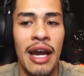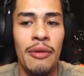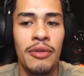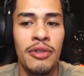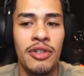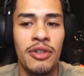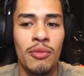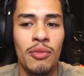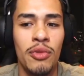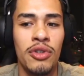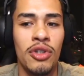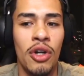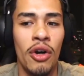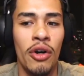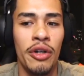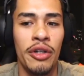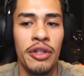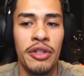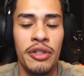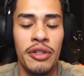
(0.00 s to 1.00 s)
was some
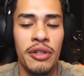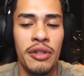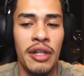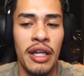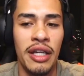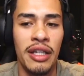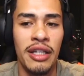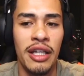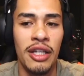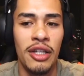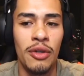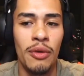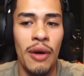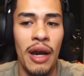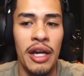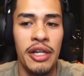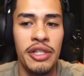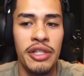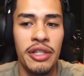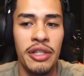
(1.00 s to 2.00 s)
retarded thing that you
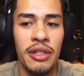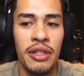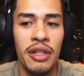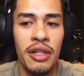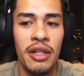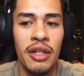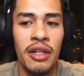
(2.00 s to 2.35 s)
actually,